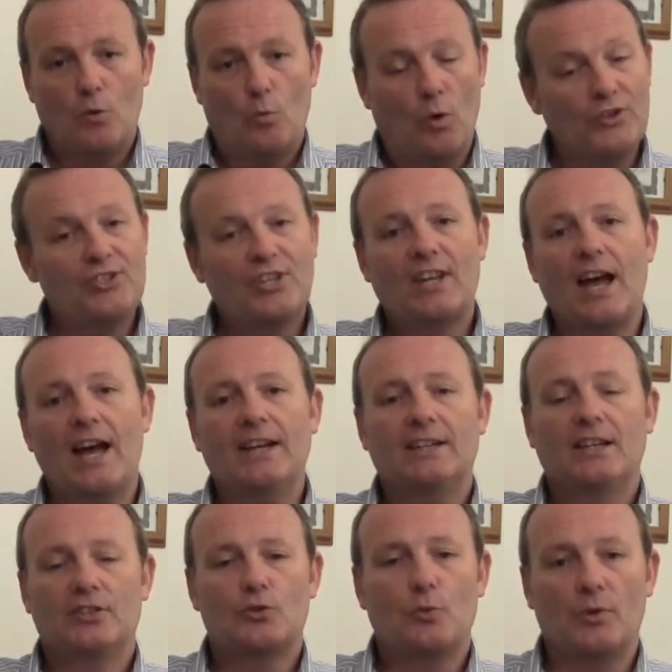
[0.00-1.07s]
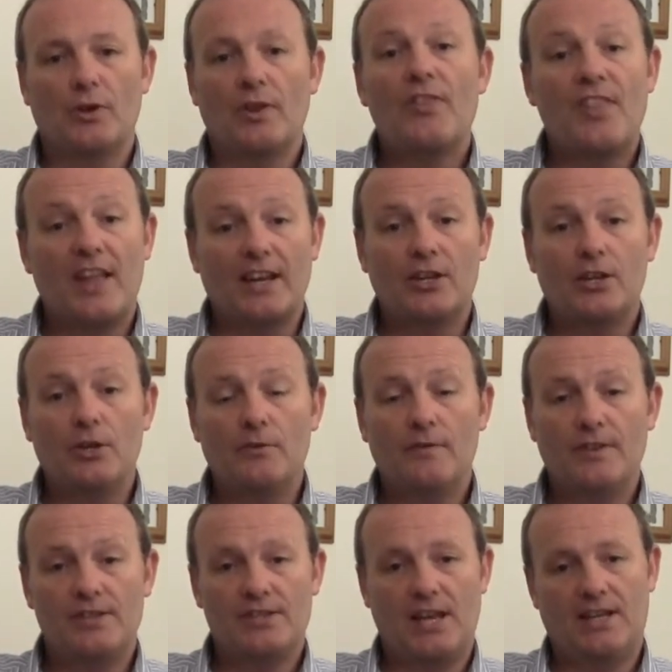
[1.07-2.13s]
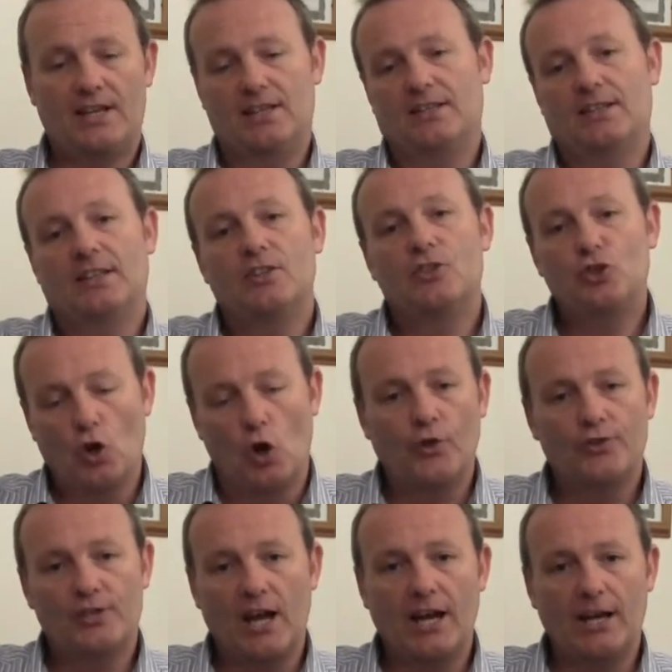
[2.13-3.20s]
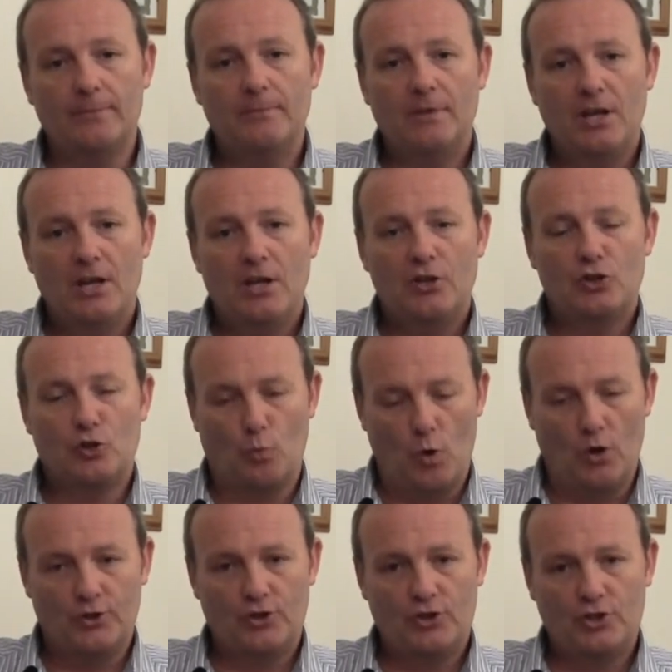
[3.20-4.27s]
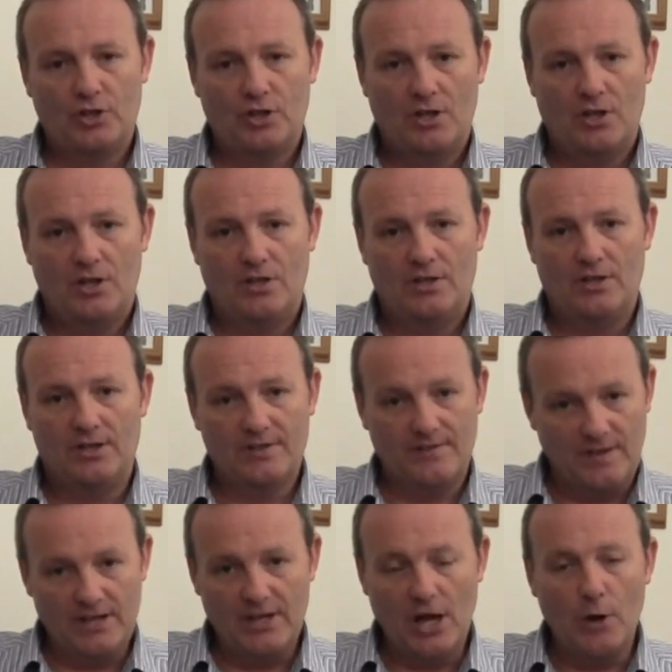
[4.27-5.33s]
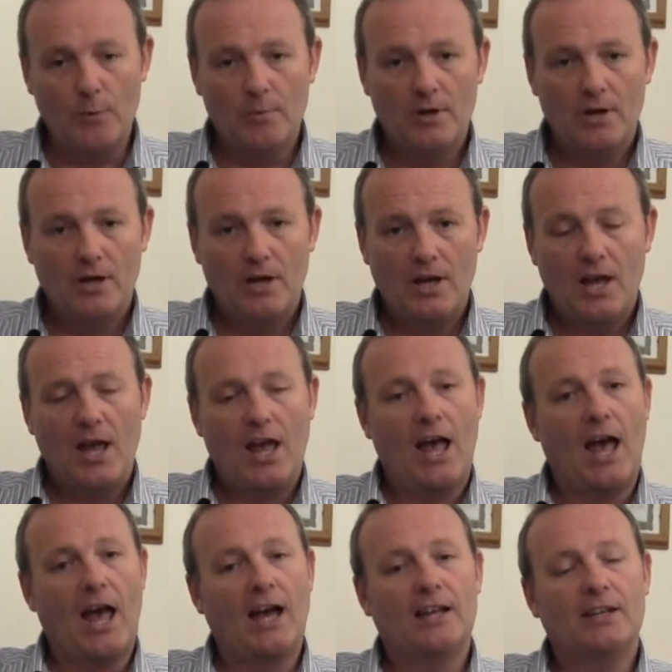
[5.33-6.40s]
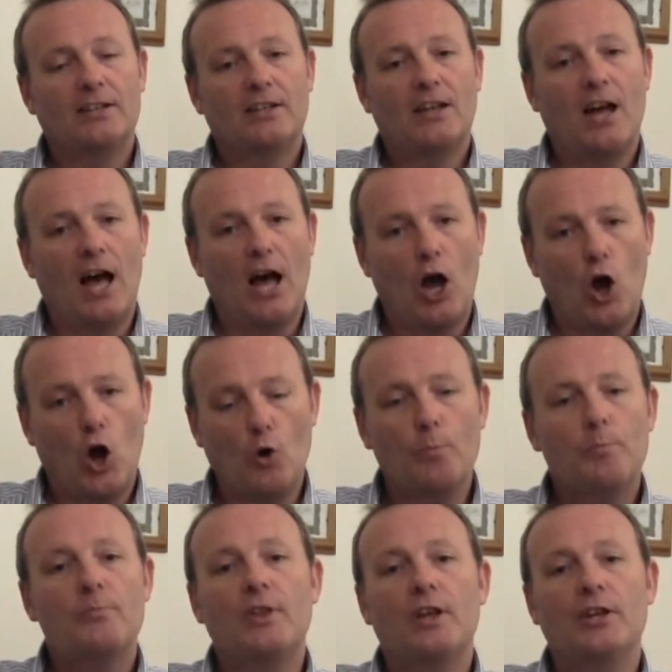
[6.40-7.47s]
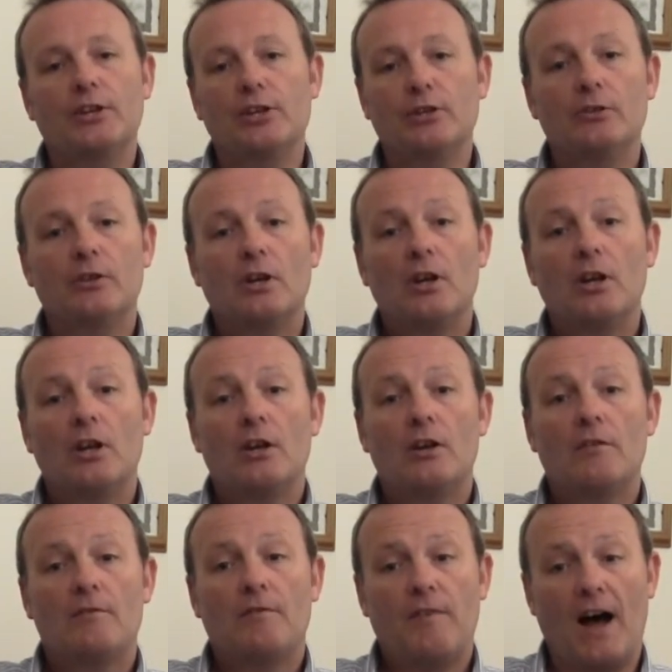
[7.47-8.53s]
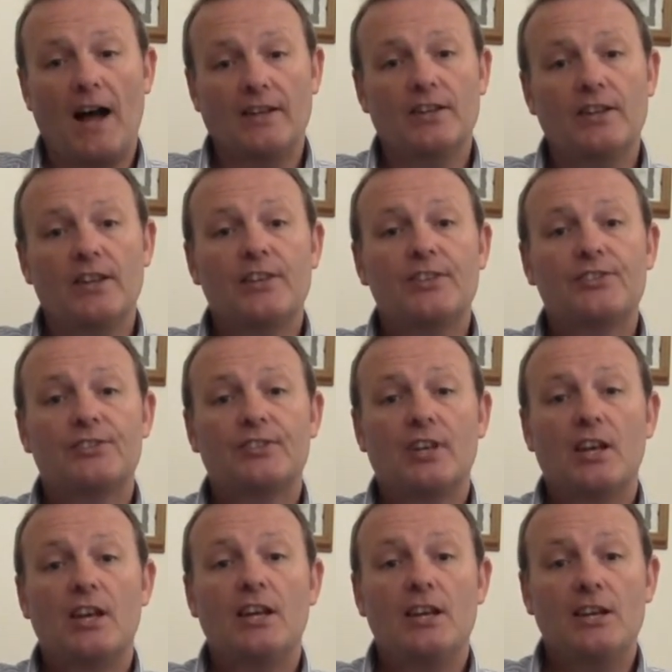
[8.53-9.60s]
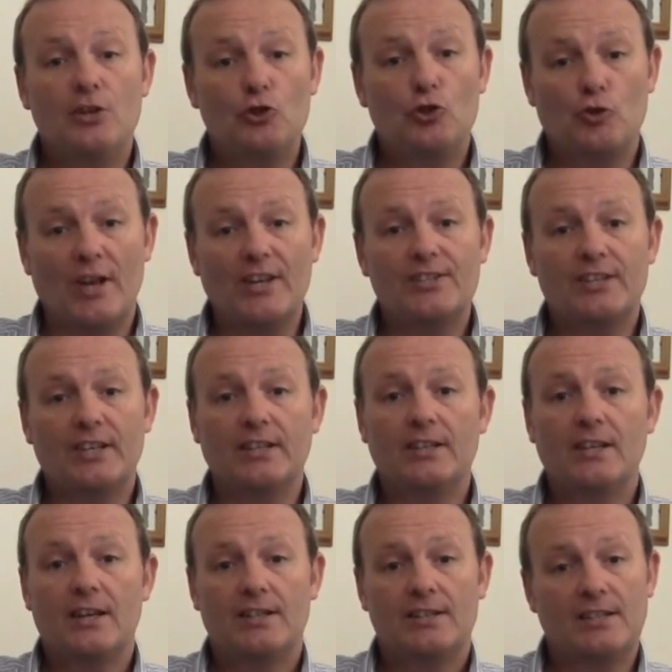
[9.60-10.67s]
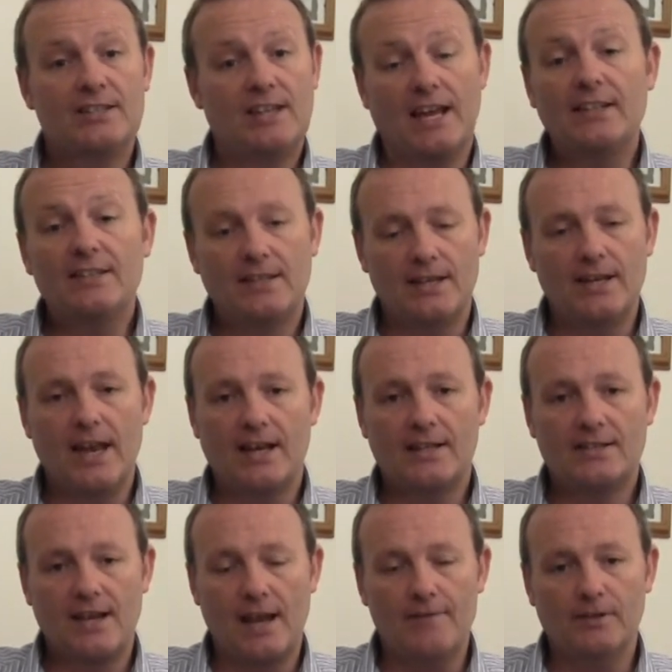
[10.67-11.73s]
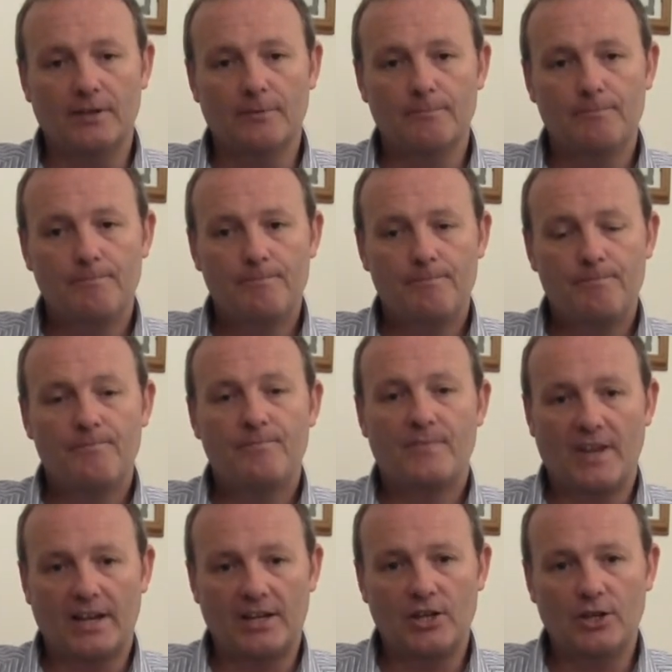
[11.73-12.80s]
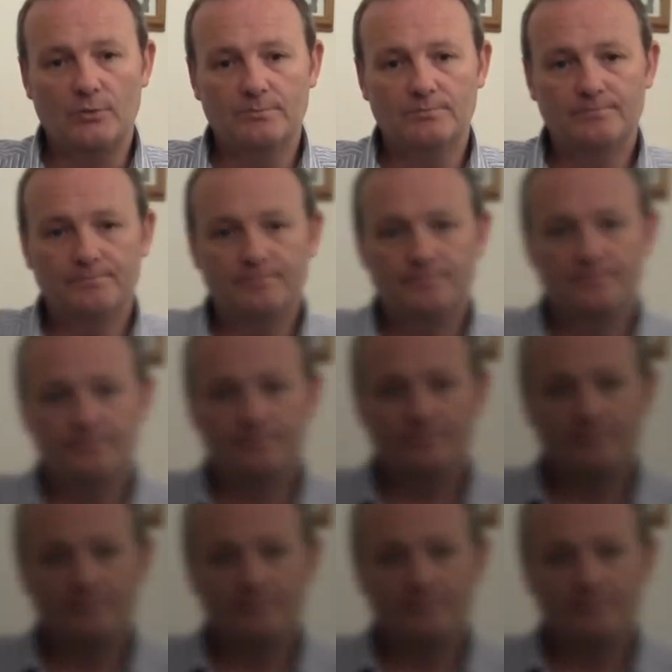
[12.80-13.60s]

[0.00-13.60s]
Once again, I just want to thank you for taking this short time to watch this video, and I hope that you find this interesting to take to the next level. Thank you.